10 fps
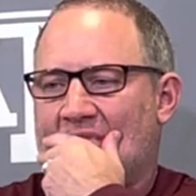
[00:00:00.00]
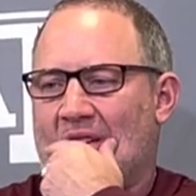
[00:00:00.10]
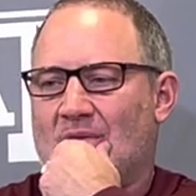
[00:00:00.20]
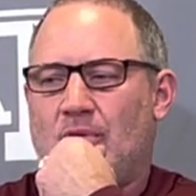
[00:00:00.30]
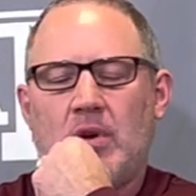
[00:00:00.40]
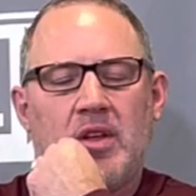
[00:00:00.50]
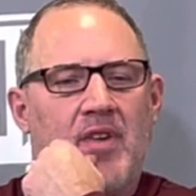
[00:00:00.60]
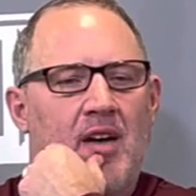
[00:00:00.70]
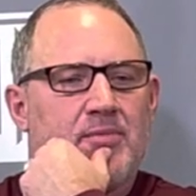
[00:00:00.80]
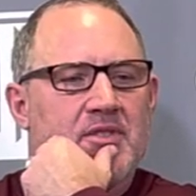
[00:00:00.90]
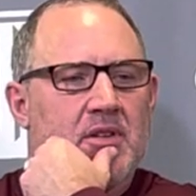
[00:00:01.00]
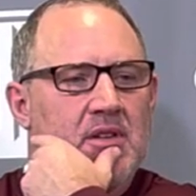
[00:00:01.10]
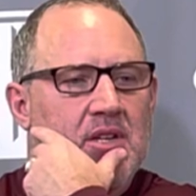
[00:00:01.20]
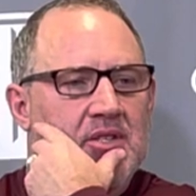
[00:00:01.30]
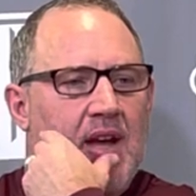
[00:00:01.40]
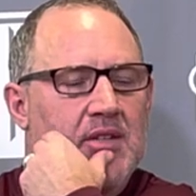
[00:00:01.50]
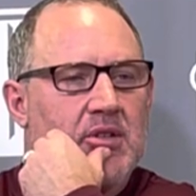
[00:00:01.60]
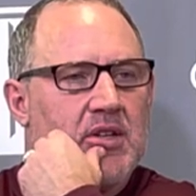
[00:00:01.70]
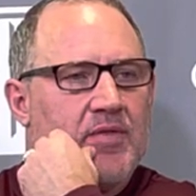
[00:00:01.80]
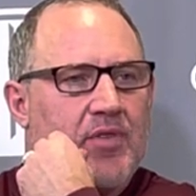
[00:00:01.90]
and 45% of their shots
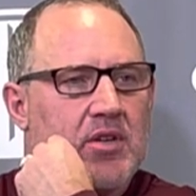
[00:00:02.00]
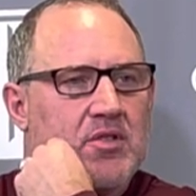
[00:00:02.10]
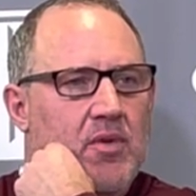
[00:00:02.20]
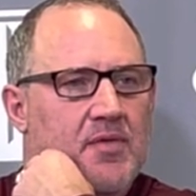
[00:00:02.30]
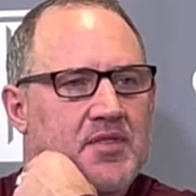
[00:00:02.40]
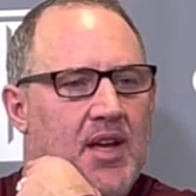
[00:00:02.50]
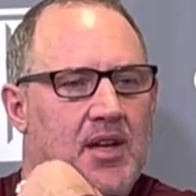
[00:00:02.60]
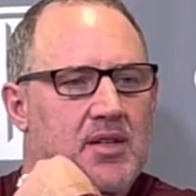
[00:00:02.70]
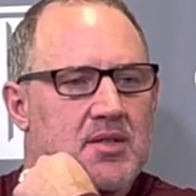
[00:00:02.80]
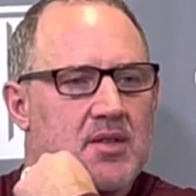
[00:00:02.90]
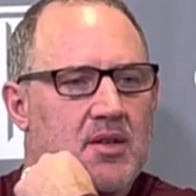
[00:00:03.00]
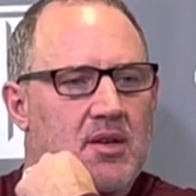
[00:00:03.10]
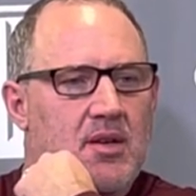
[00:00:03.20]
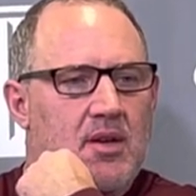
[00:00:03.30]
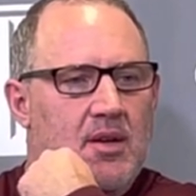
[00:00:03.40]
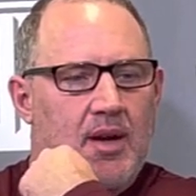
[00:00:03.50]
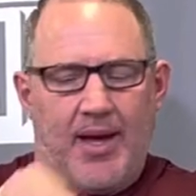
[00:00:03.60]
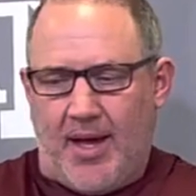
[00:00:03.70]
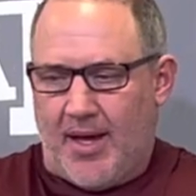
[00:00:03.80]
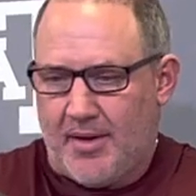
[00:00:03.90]
are in the first 12 seconds.
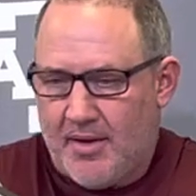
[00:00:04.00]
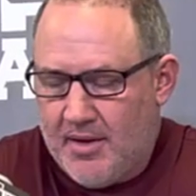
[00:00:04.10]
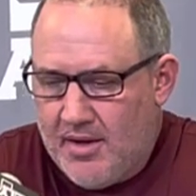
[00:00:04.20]
And